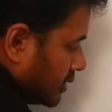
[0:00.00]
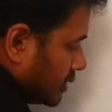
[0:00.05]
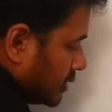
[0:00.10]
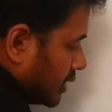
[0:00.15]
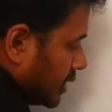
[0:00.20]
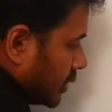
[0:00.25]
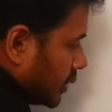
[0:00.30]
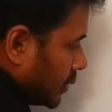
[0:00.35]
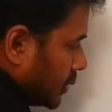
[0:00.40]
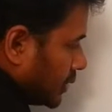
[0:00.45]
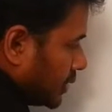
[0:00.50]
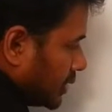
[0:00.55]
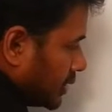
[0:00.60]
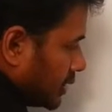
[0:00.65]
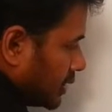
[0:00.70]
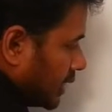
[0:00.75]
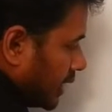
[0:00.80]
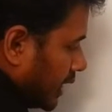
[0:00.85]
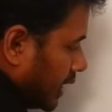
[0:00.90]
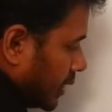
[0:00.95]
0,
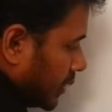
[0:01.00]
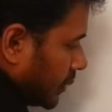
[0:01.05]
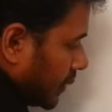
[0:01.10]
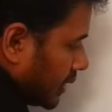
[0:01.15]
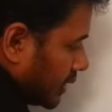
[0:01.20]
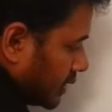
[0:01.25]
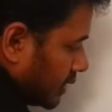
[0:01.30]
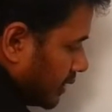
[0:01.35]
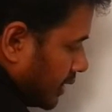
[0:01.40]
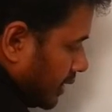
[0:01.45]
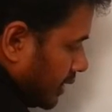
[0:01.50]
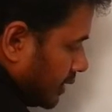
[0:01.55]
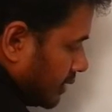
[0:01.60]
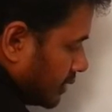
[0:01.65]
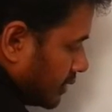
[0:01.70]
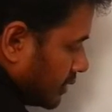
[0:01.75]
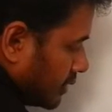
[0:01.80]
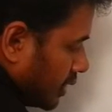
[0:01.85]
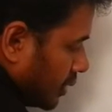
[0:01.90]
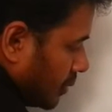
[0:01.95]
3 into 1, 3,
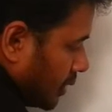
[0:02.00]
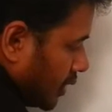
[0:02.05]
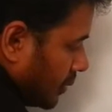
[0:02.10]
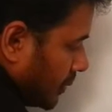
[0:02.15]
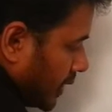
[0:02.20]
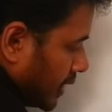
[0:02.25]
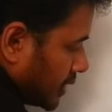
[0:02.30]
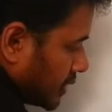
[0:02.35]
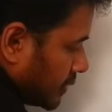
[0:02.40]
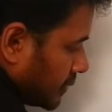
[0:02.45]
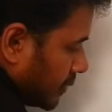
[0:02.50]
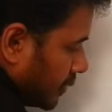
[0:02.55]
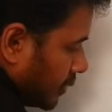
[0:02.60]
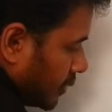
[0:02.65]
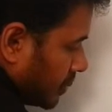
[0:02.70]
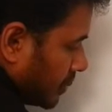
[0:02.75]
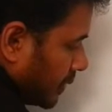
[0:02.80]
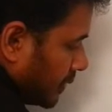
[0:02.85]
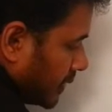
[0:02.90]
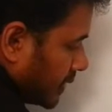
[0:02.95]
W base
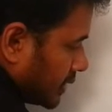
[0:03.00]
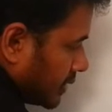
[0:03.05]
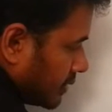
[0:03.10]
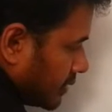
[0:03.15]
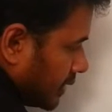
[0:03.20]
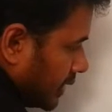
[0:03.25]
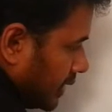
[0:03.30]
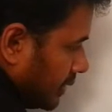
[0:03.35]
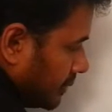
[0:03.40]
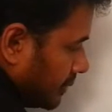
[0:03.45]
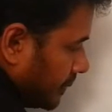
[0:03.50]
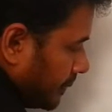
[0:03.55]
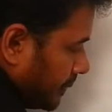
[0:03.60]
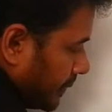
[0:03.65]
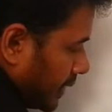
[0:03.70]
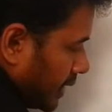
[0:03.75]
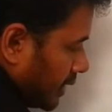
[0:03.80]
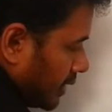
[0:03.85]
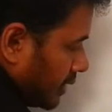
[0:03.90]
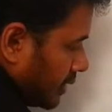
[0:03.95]
4 power 3,
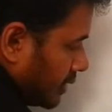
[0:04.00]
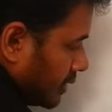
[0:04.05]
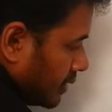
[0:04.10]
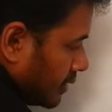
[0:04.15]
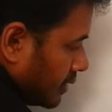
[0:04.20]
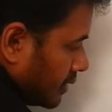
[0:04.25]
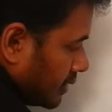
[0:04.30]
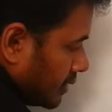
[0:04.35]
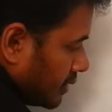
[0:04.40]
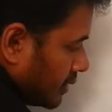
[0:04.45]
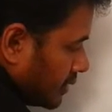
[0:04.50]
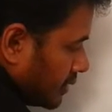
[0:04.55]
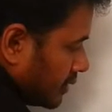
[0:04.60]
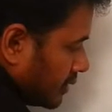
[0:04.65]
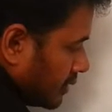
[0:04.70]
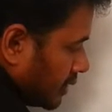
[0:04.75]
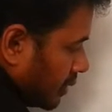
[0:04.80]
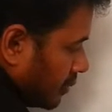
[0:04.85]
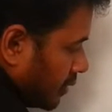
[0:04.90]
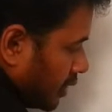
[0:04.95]

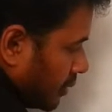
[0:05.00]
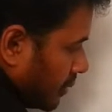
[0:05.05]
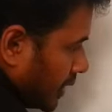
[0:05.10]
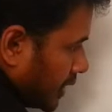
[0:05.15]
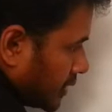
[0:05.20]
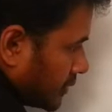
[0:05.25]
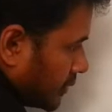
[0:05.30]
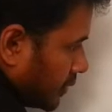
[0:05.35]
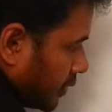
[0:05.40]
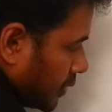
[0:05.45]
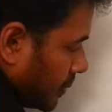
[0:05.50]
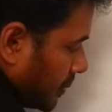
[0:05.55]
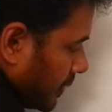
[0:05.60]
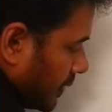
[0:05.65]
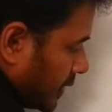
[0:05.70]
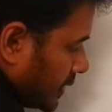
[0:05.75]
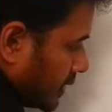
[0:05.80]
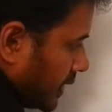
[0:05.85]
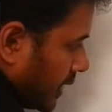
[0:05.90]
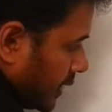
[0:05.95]
W base 4
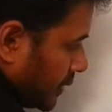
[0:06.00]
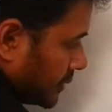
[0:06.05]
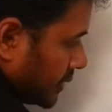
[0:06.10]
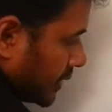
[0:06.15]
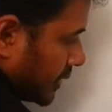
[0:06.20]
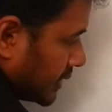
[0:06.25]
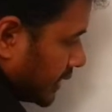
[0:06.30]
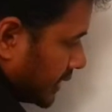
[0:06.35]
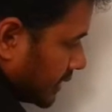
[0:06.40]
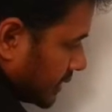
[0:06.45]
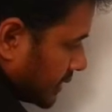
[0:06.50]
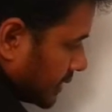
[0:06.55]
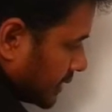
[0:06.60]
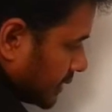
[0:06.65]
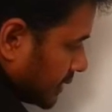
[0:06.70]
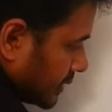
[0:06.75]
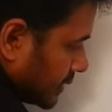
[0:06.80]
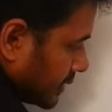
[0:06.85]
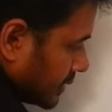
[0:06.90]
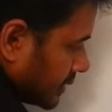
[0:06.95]
power 3 to the
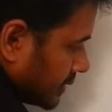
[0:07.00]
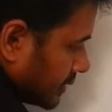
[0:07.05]
6,